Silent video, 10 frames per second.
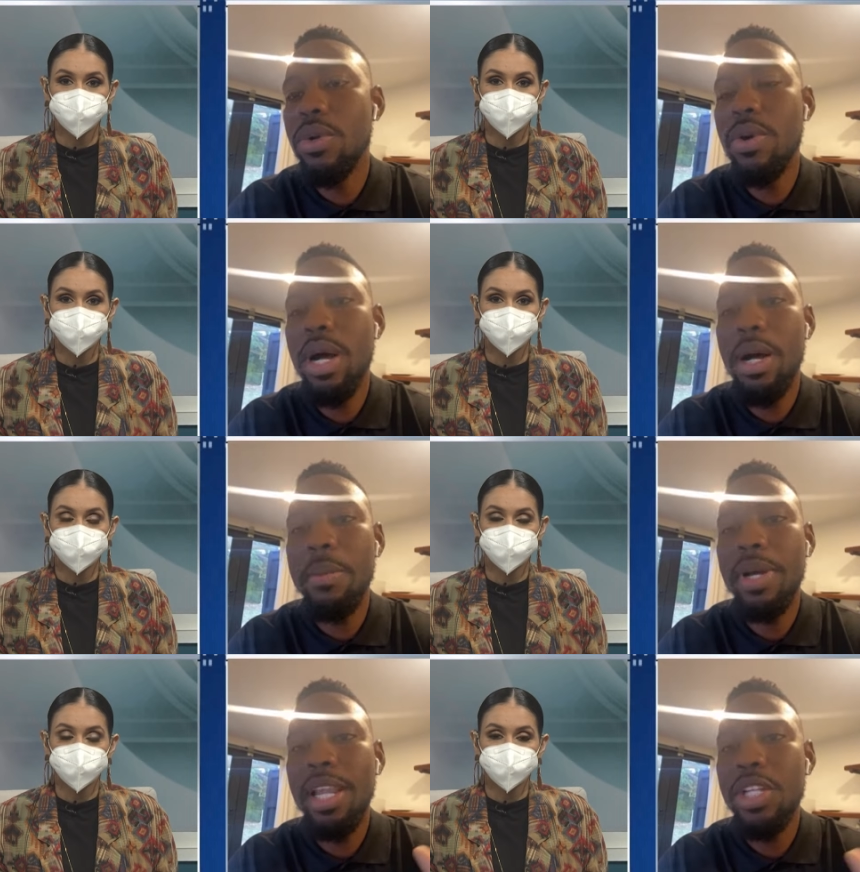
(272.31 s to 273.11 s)
Speaker 1: you know
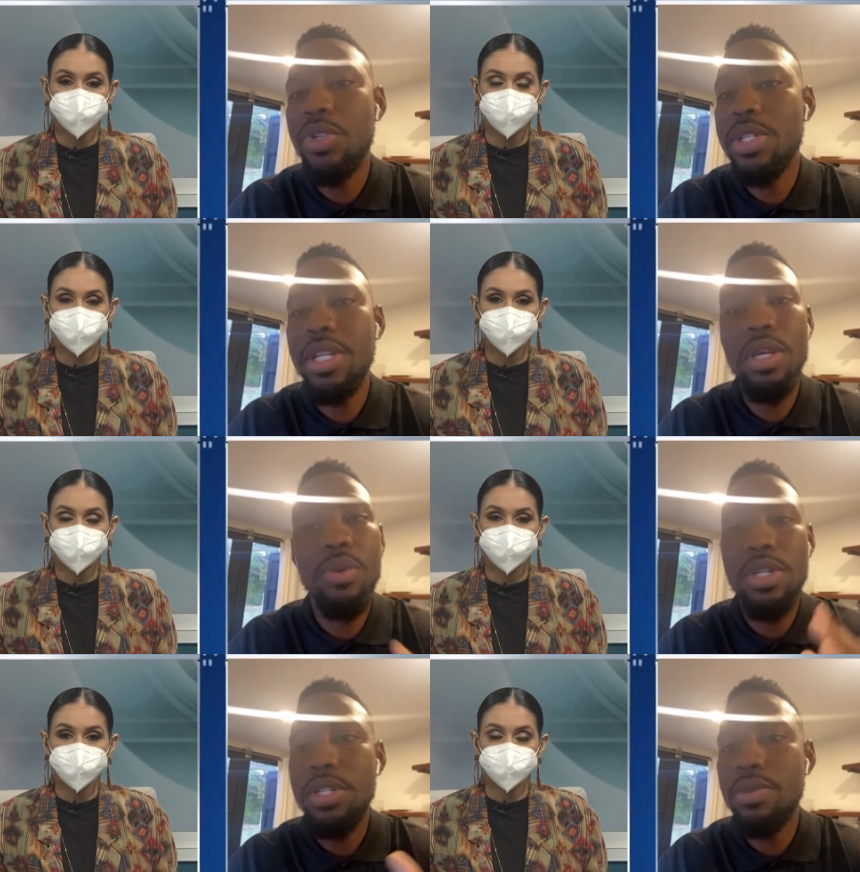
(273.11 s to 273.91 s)
um,
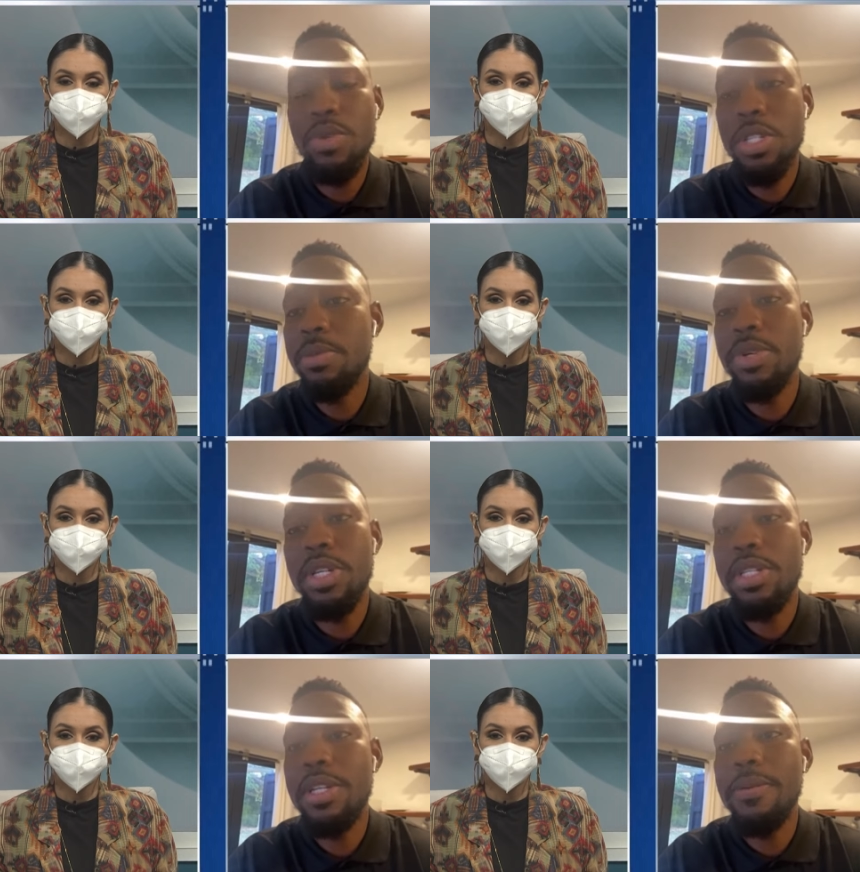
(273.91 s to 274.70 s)
electricity was was a
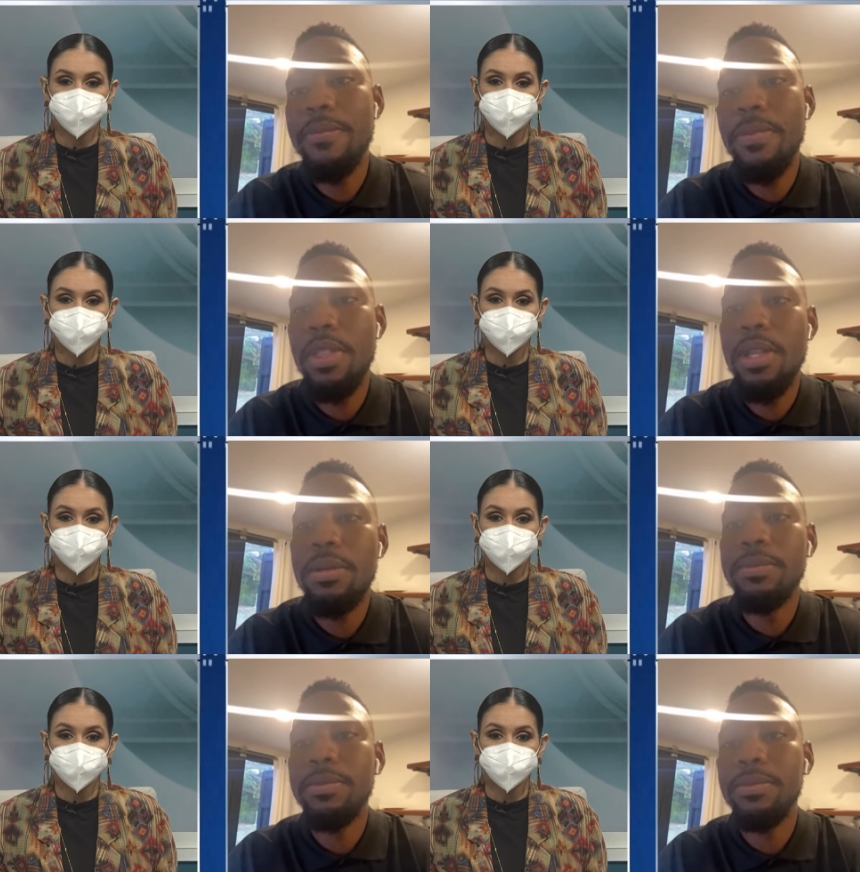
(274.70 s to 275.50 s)
breeze.
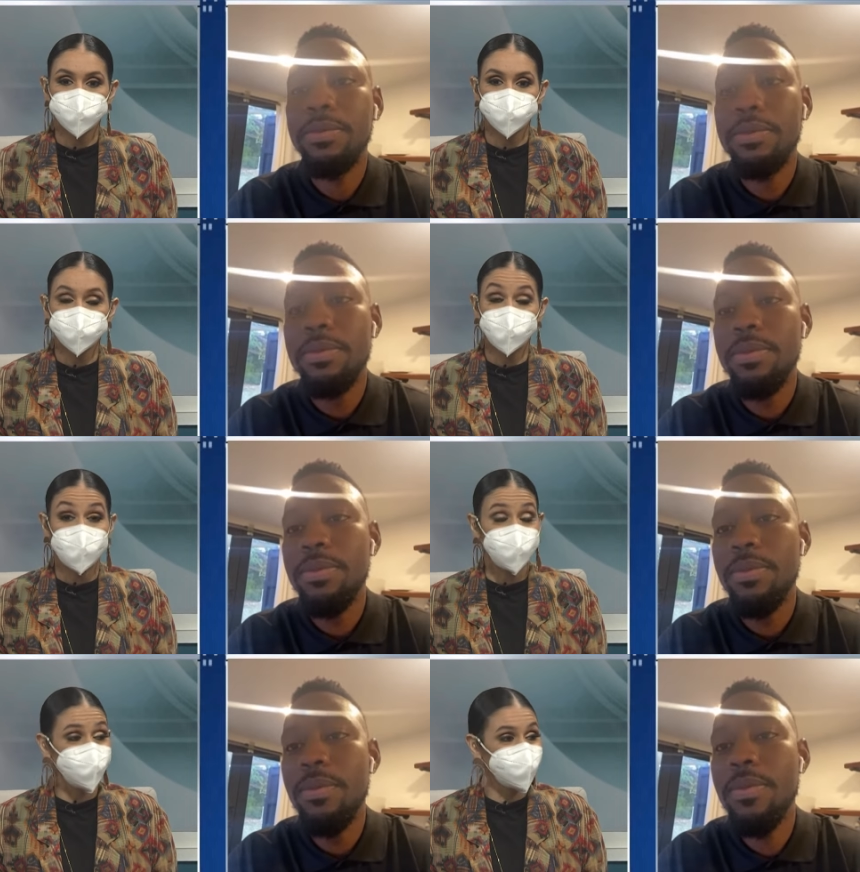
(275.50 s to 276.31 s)

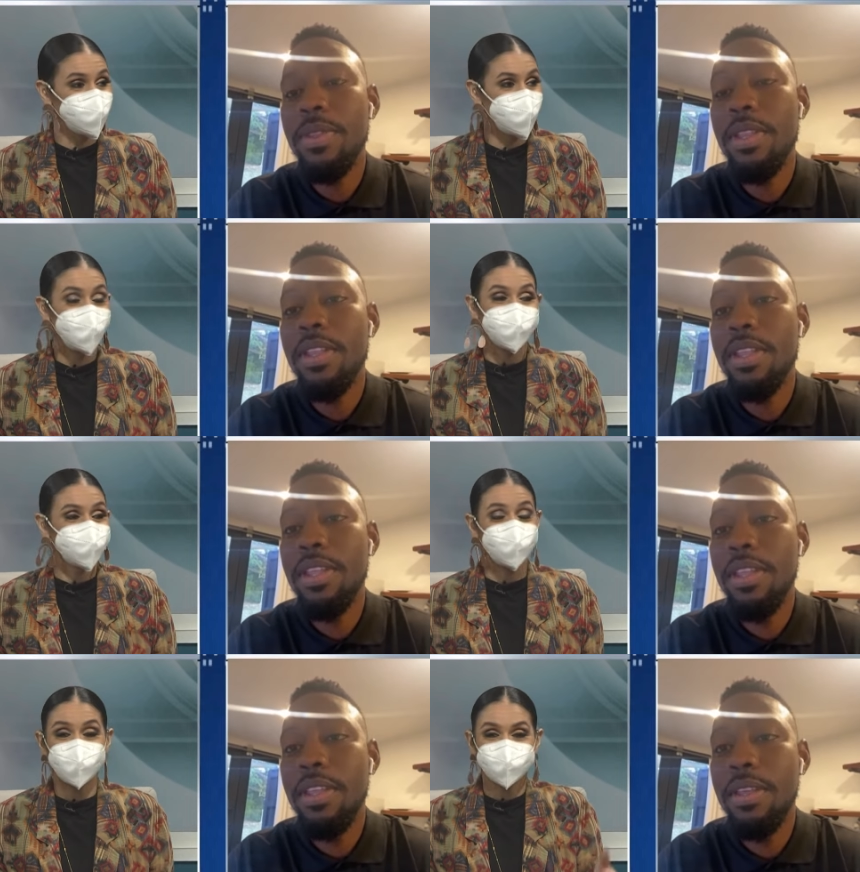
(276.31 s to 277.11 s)
Speaker 2: Wow. I like
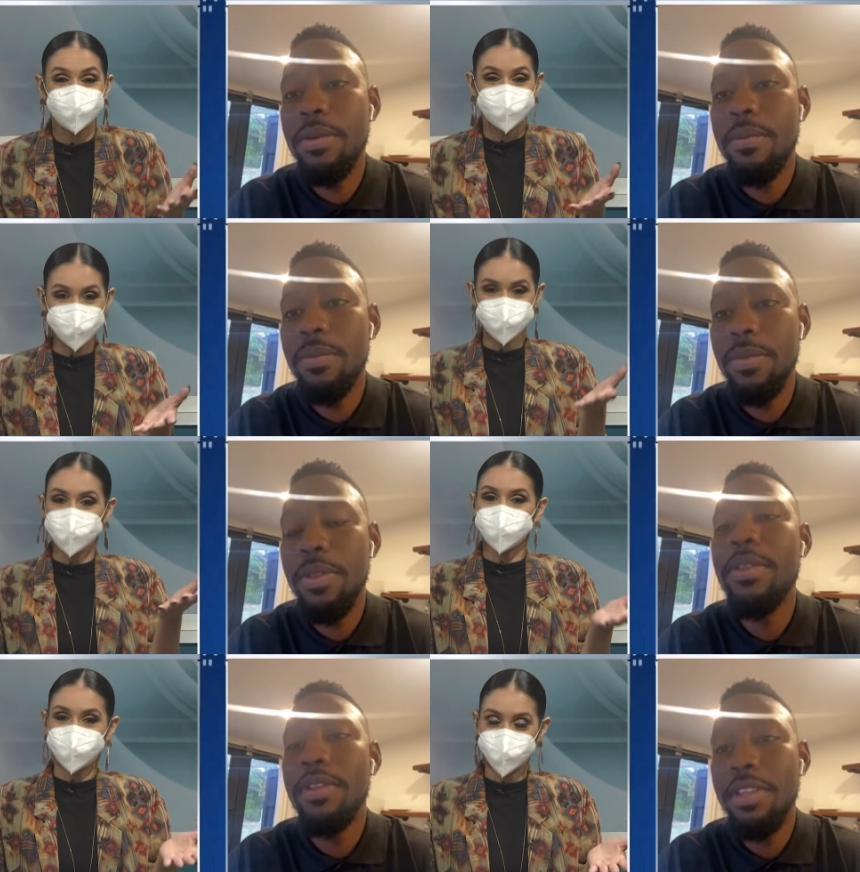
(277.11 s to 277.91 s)
the fact that you can just
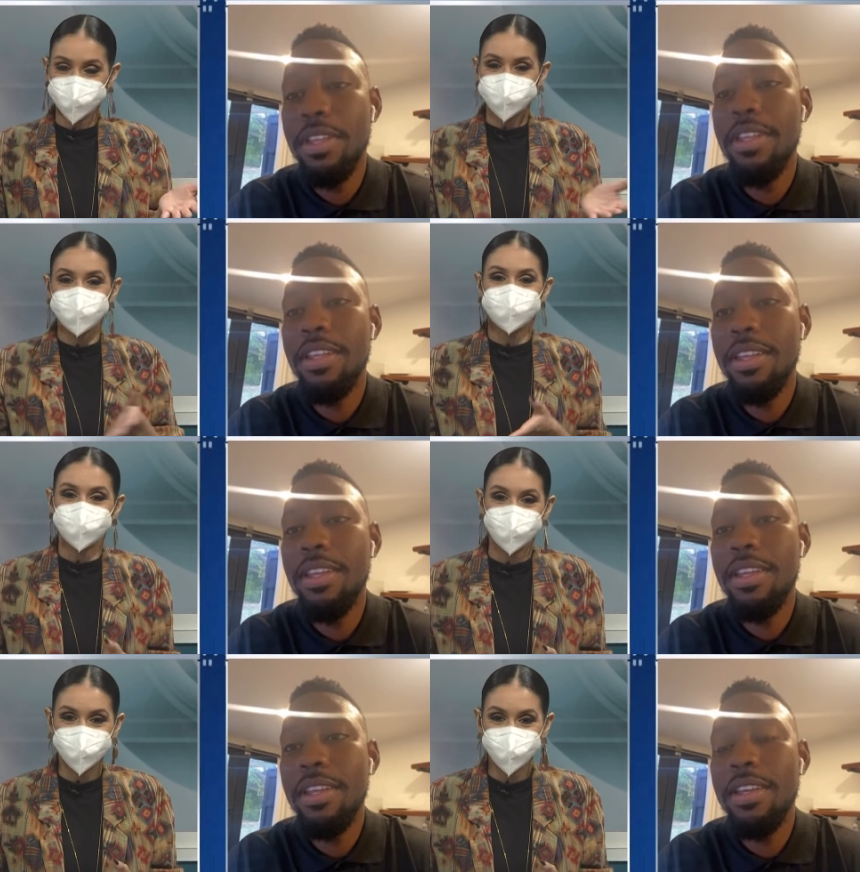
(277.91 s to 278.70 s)
pick it up and take
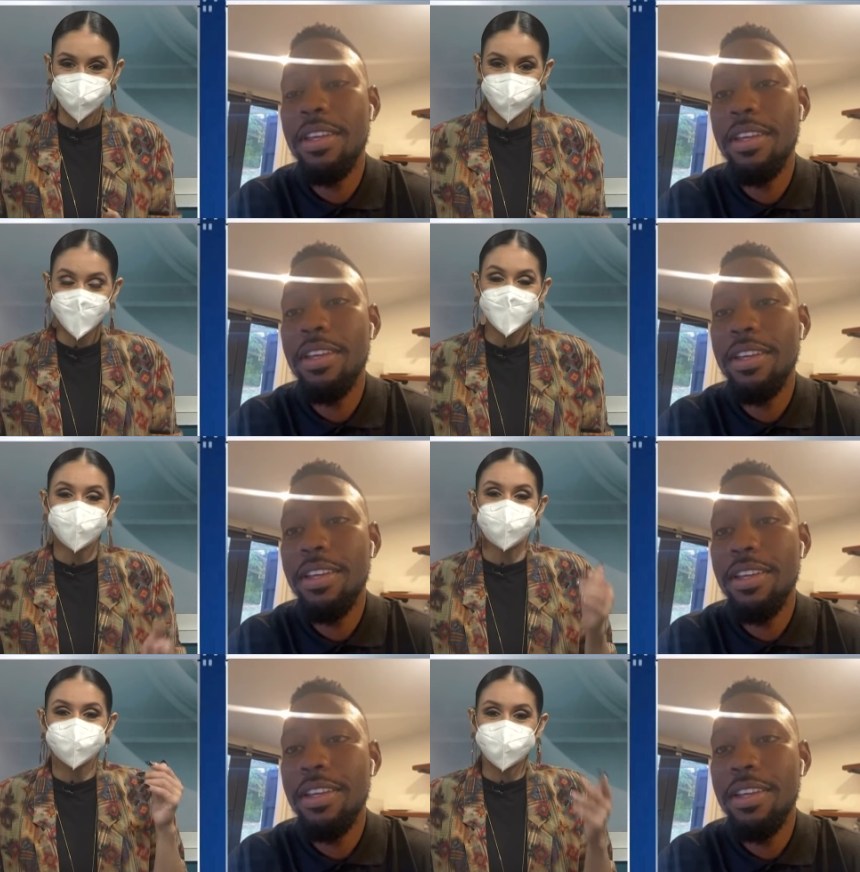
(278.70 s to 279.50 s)
it with you.
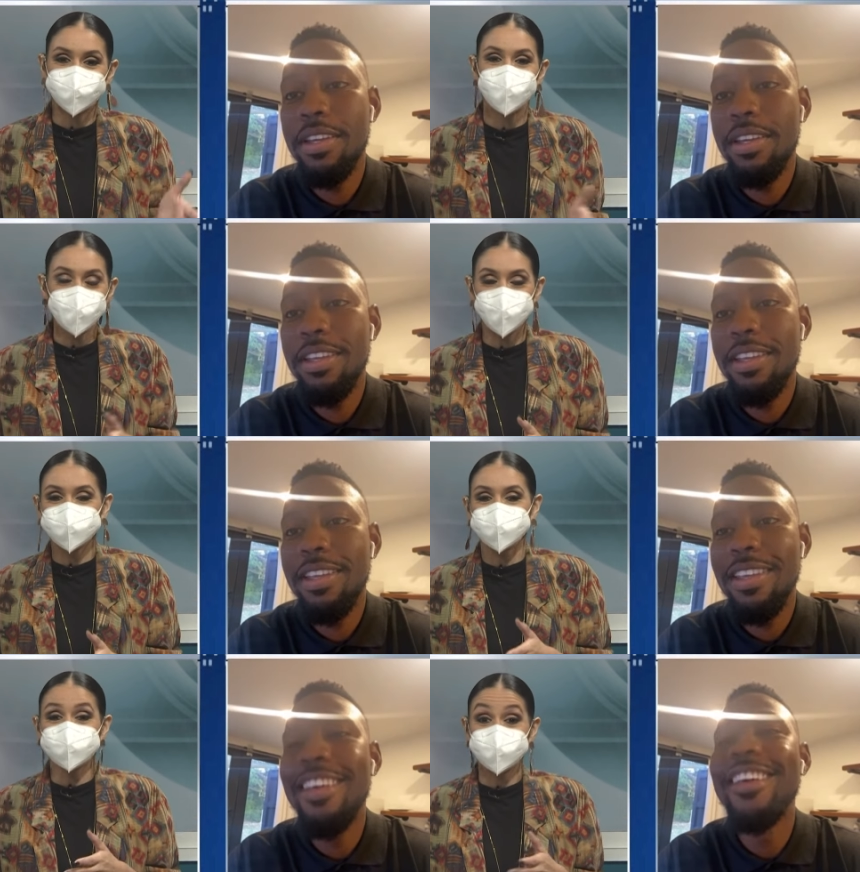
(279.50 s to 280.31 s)
Now, that now
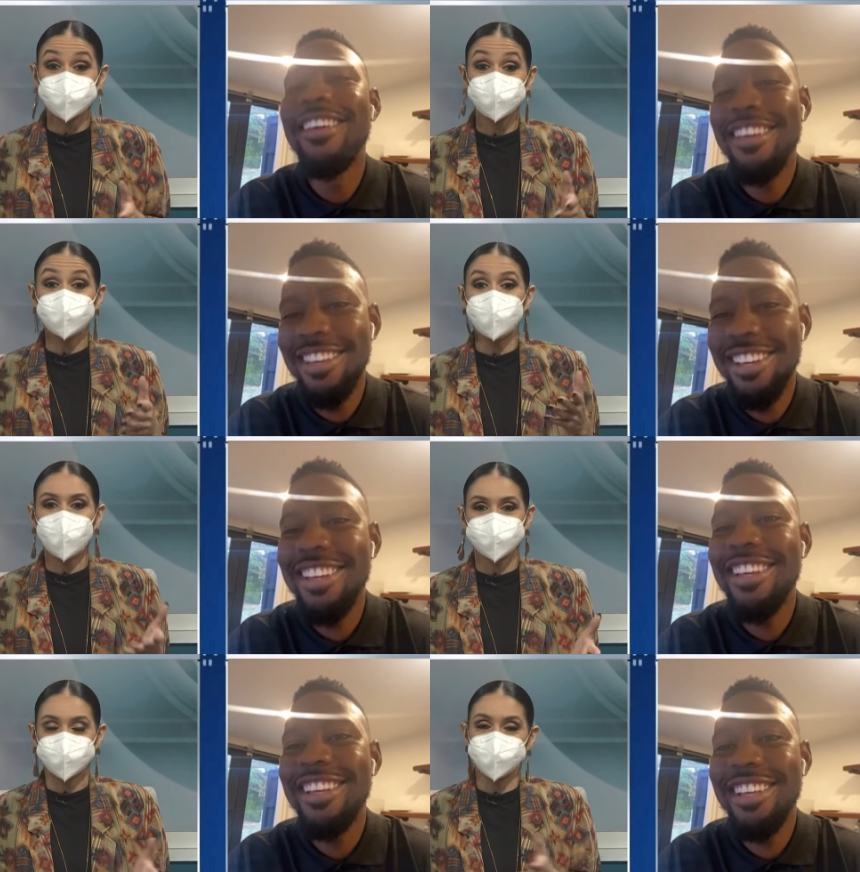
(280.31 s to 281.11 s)
brings us to
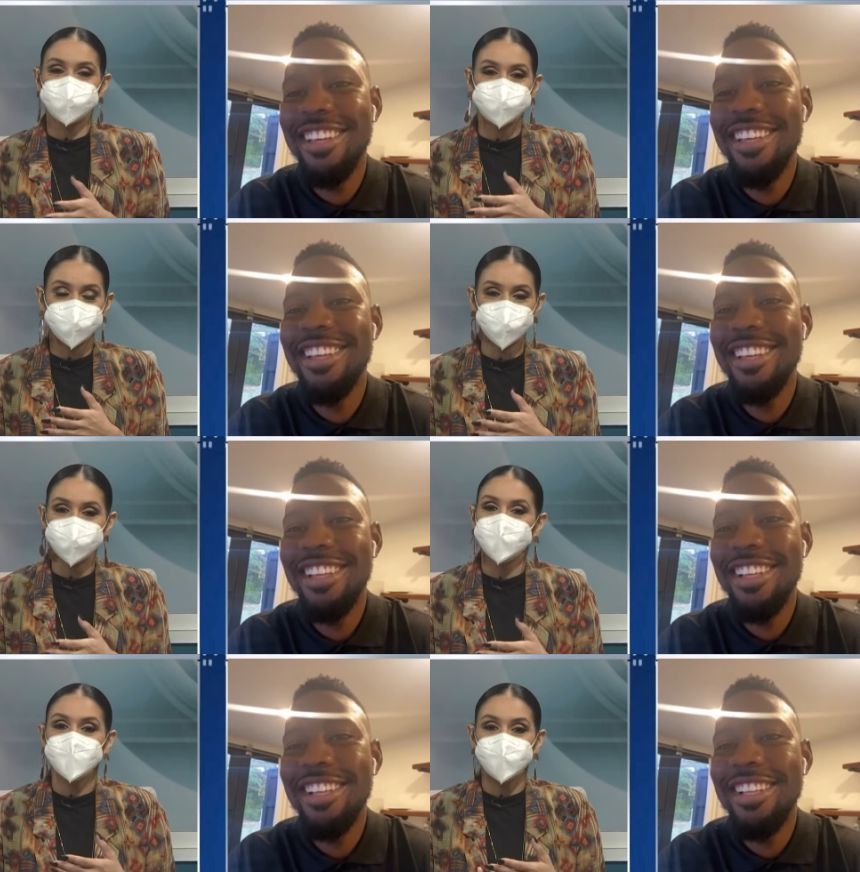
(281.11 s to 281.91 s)
cost because, you know,